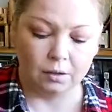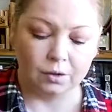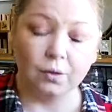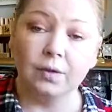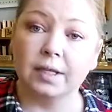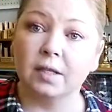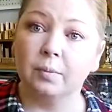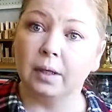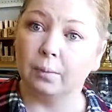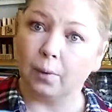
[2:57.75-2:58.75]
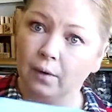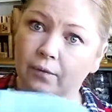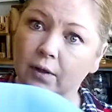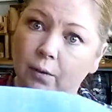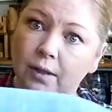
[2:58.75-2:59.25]
So this would be a
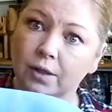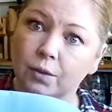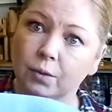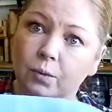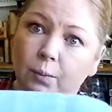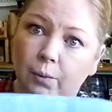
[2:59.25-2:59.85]
perfect one to